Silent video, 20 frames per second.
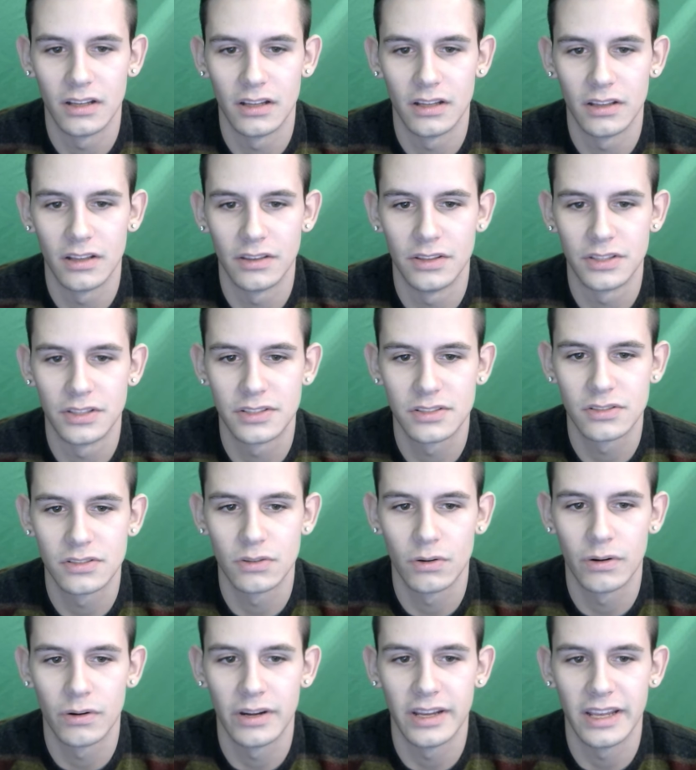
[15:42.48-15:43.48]
the
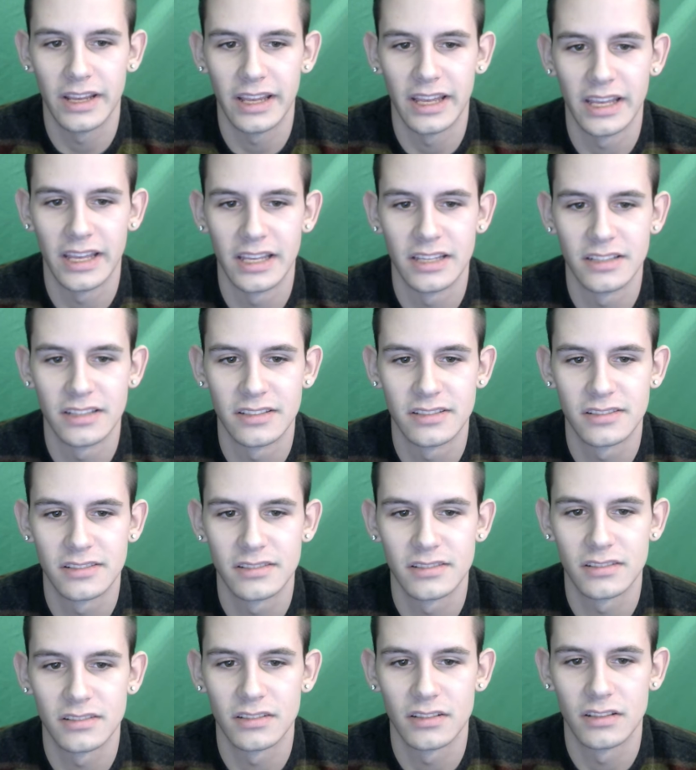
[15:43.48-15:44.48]
story
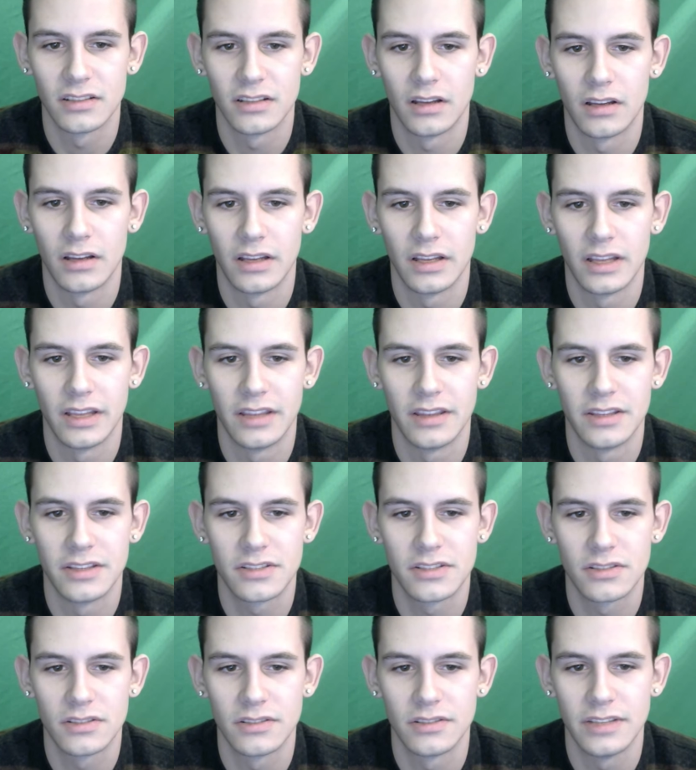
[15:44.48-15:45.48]
is in
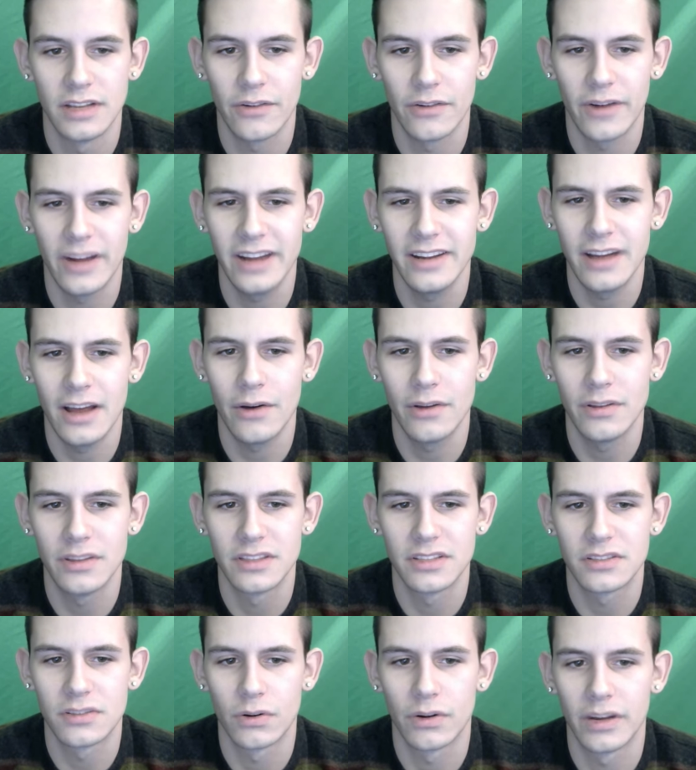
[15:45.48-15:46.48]
this now right now in
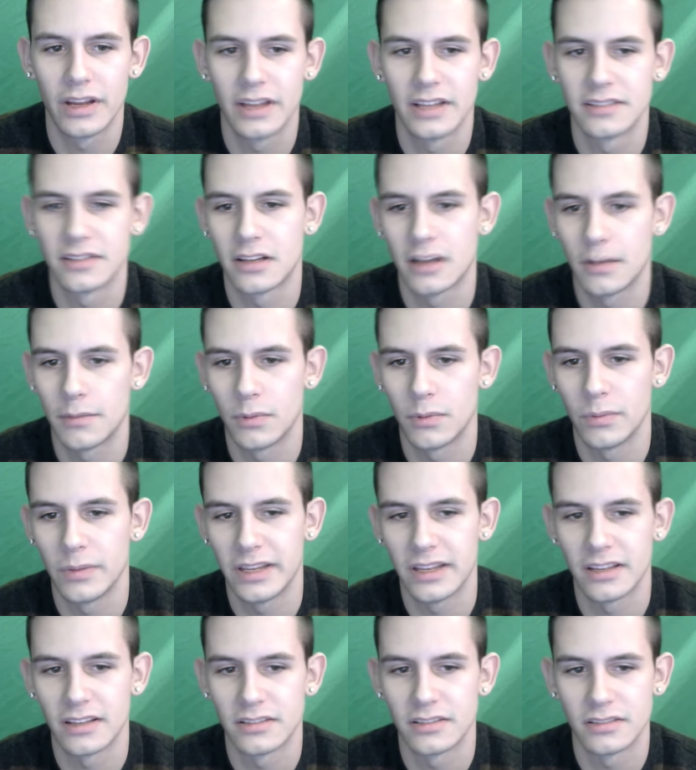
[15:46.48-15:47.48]
this story is a couple
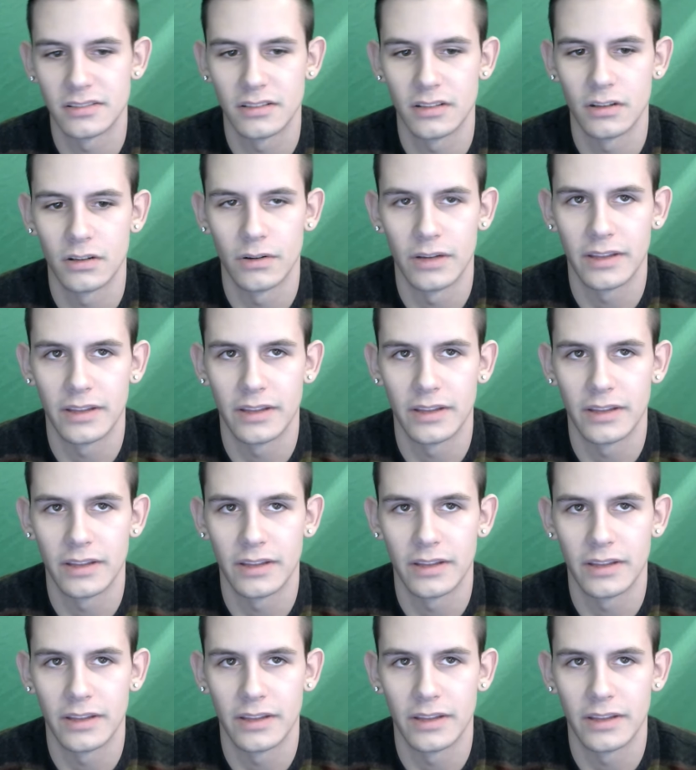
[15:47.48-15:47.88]
weekends ago.